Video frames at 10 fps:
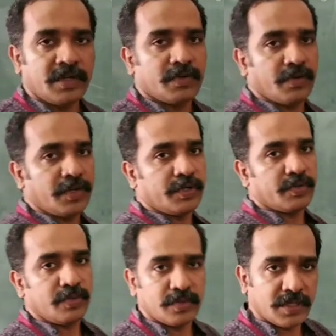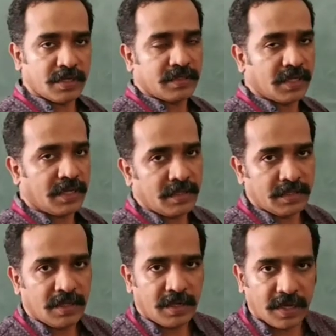22, then
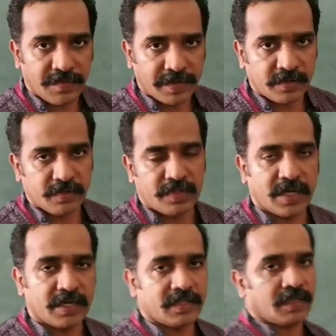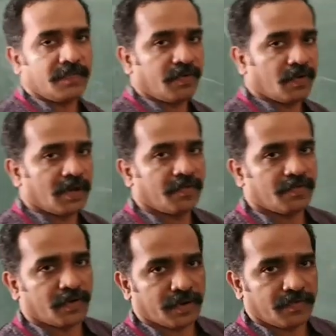3 11 33, 4
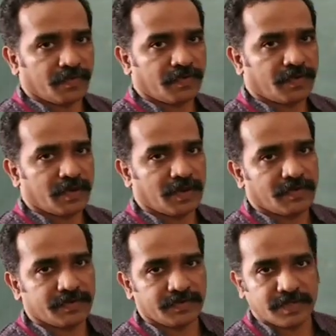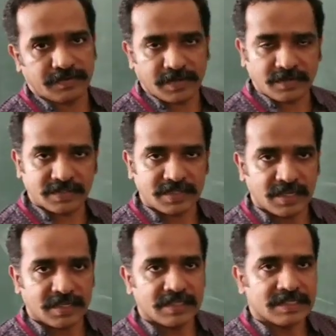11 44, 5 11 55,
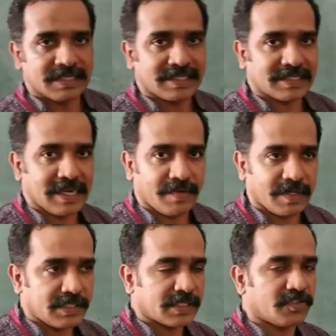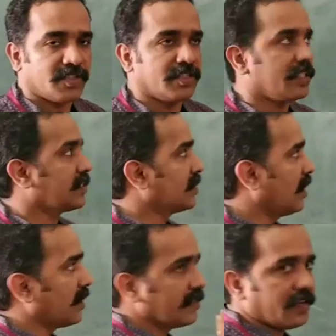6 11 66.
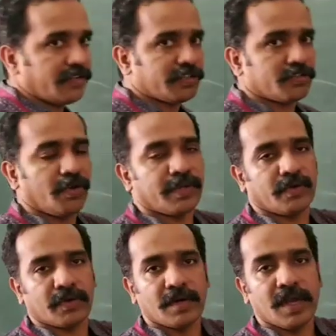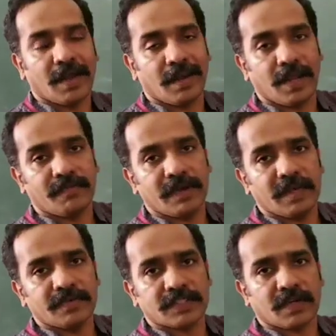Like that it is going on. And 11
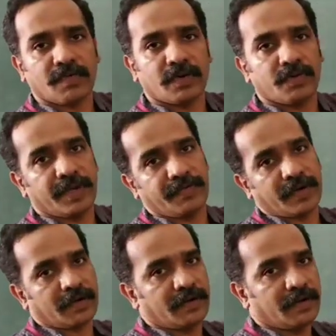11s are 121.